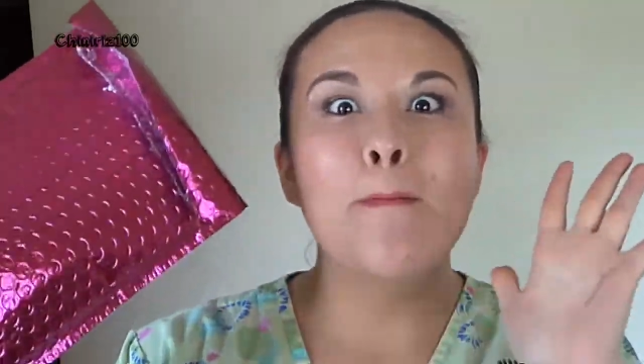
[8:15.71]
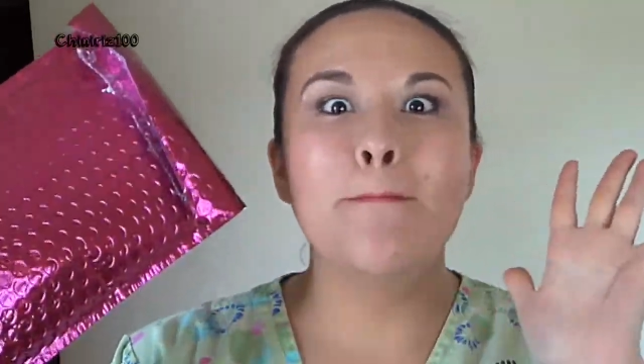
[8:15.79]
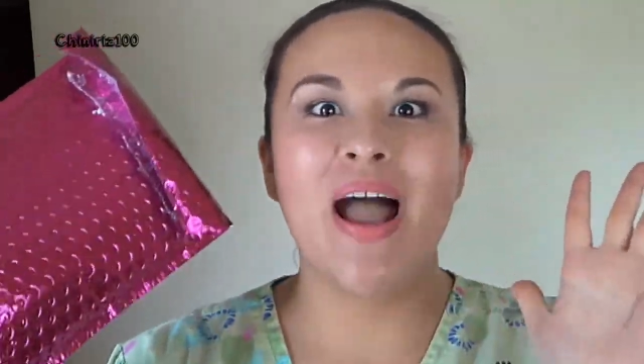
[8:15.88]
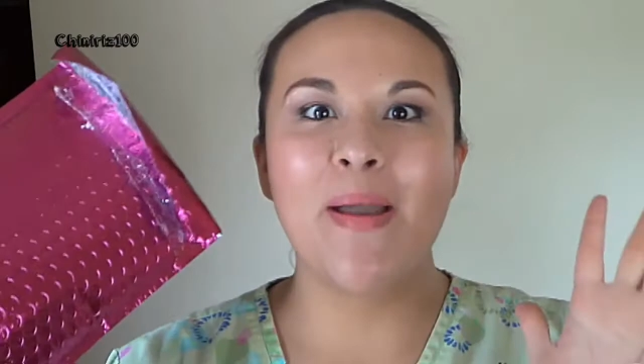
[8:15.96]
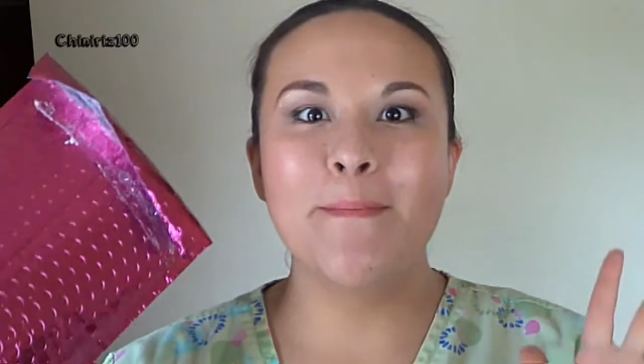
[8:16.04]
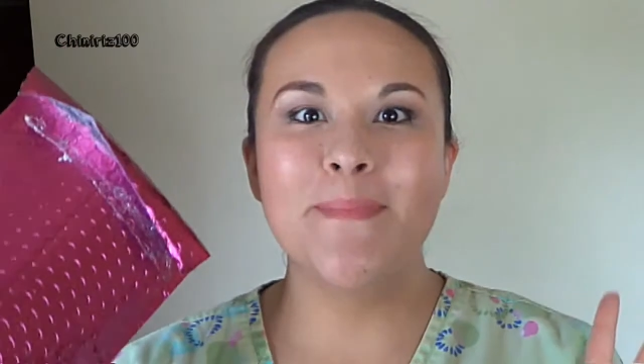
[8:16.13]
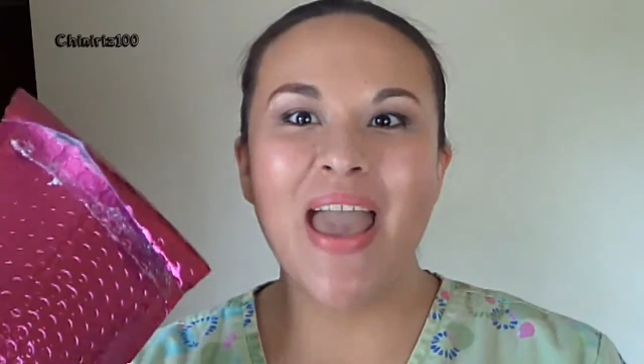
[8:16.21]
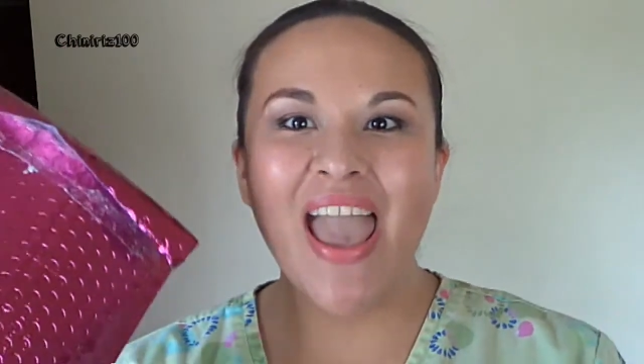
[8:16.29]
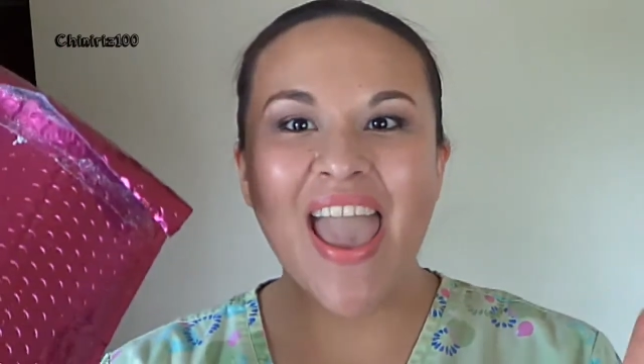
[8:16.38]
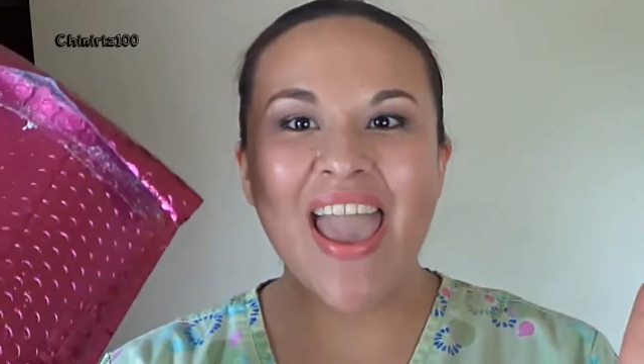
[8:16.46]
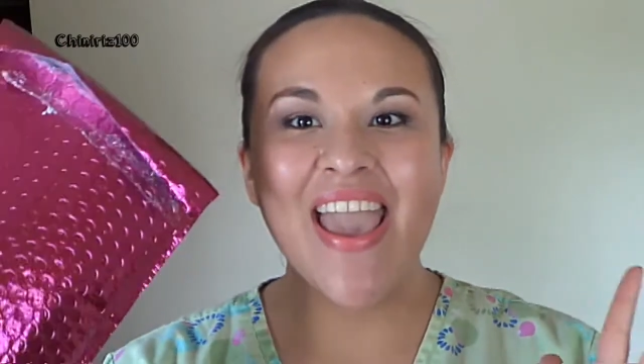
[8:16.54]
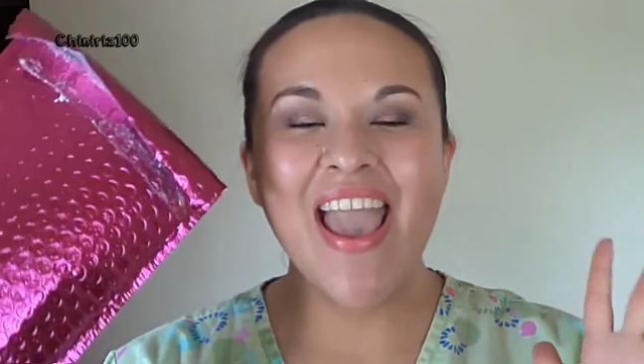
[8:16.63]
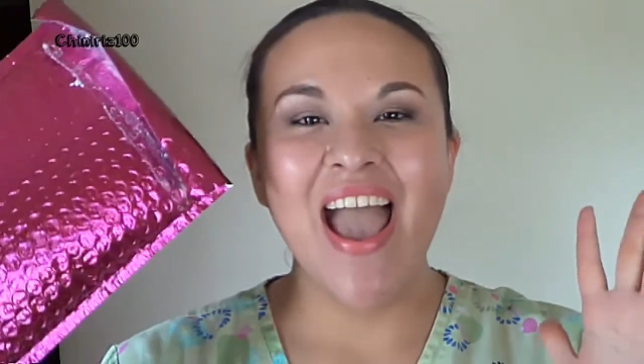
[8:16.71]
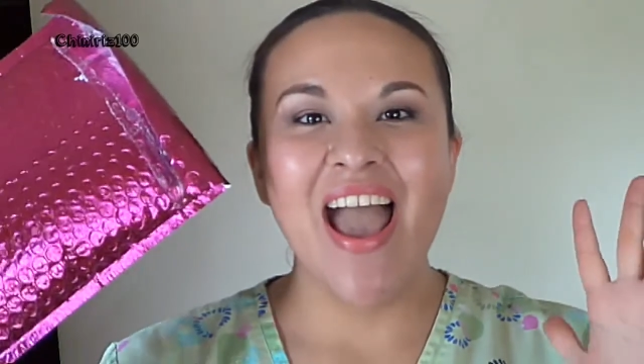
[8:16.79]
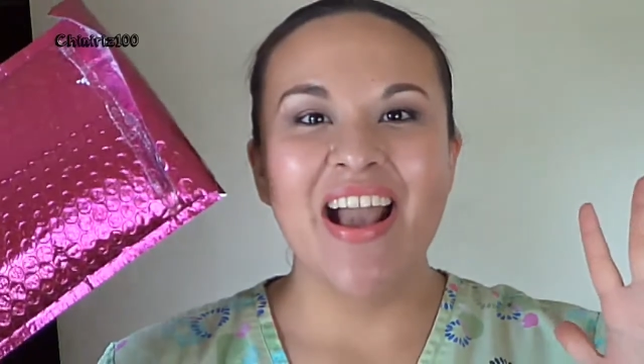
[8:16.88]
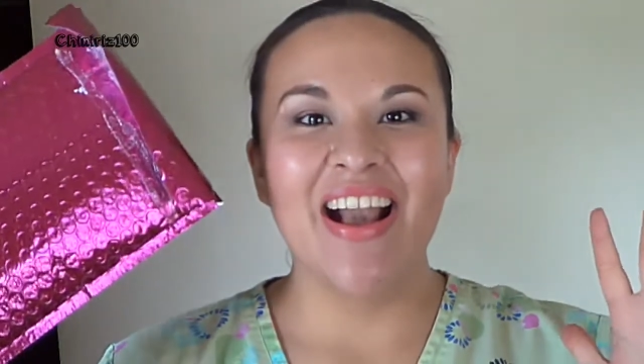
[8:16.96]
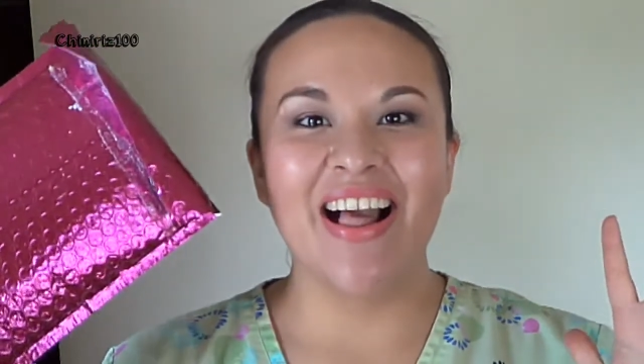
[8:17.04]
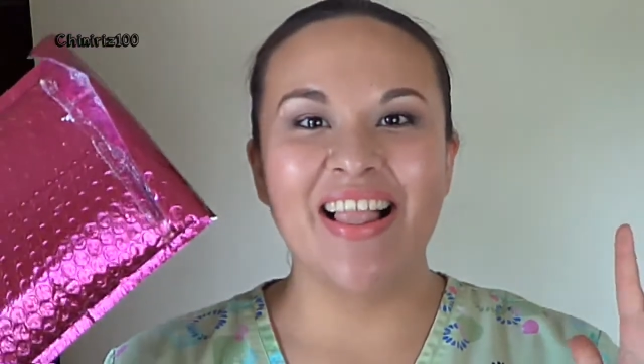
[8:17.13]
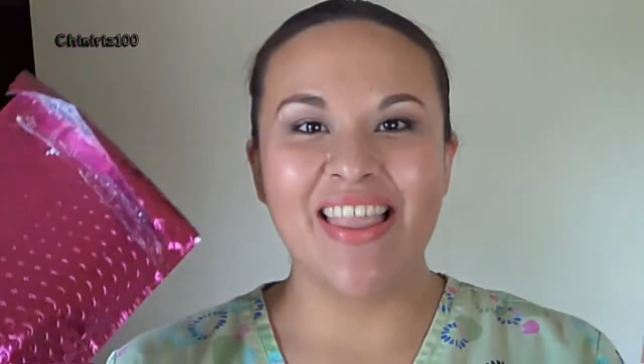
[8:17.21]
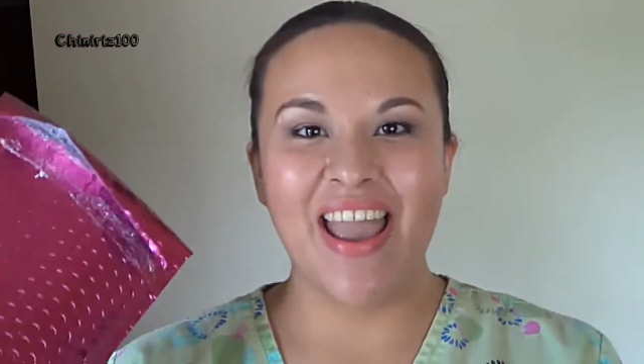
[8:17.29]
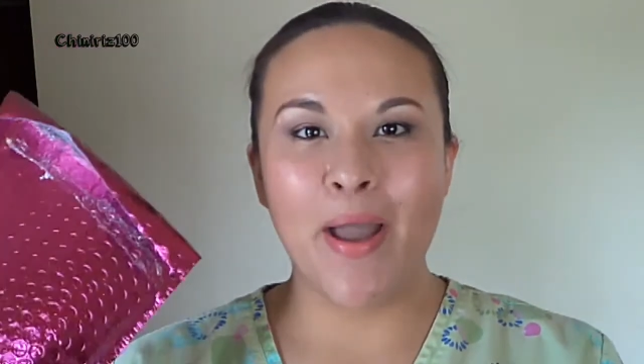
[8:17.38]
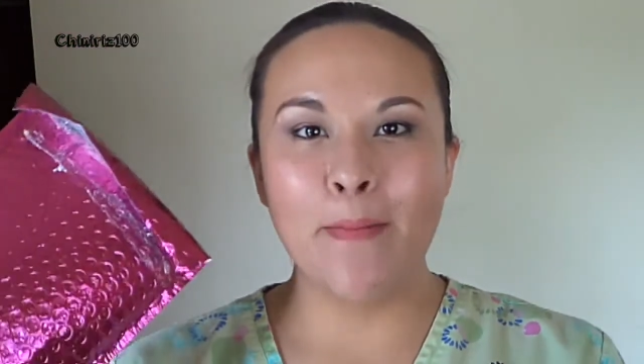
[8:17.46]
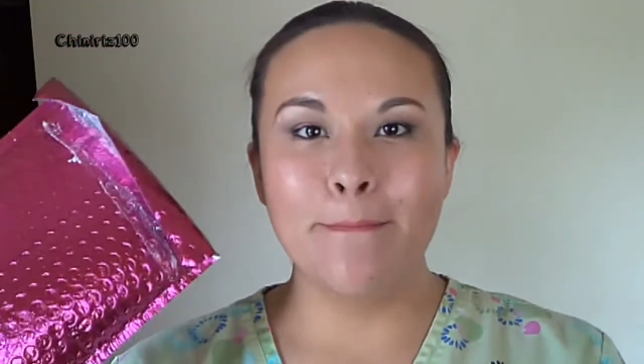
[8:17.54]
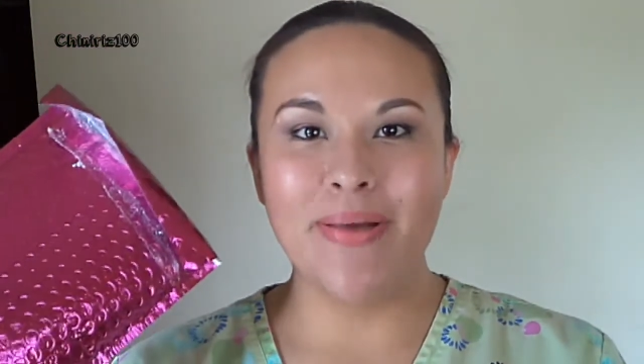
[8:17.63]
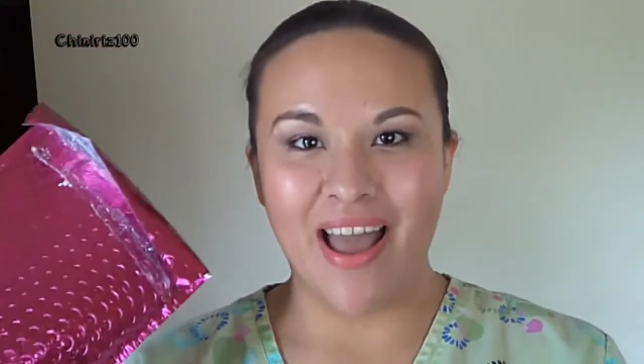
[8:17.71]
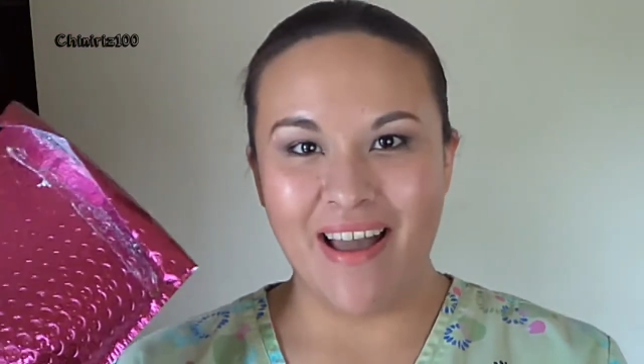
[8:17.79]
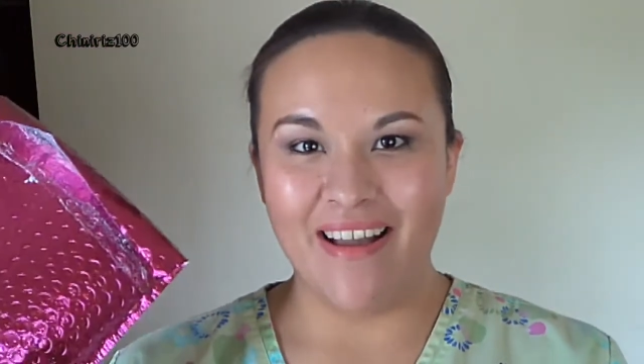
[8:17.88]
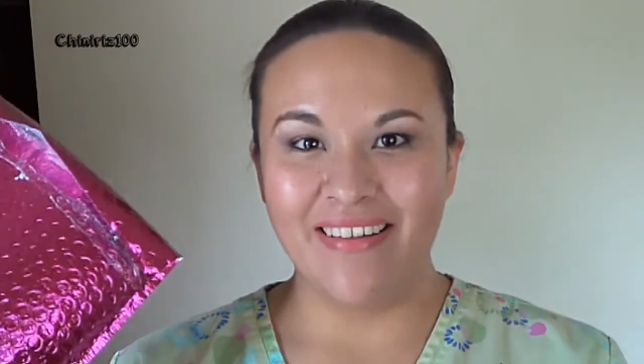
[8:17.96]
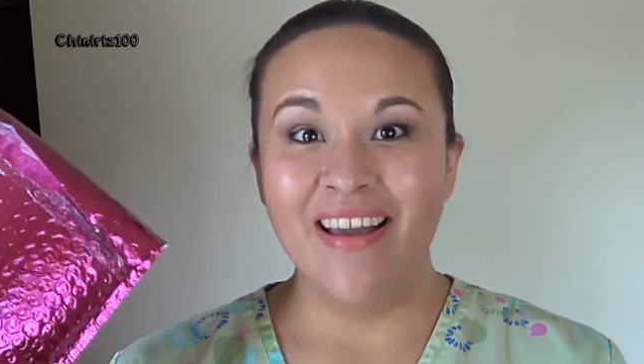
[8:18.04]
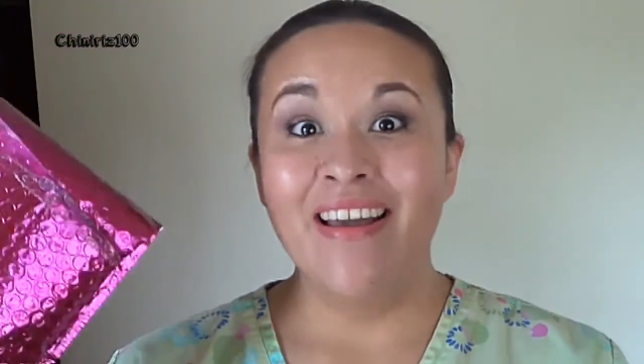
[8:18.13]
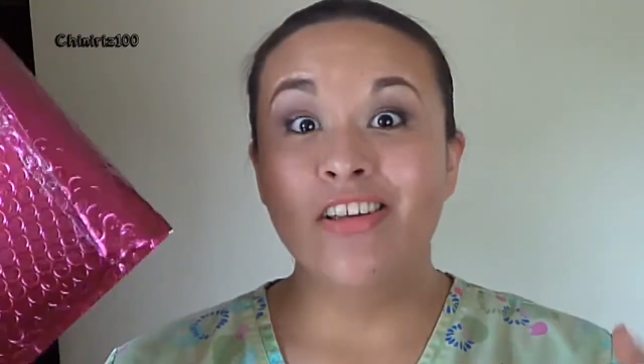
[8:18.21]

my May Glam Bag.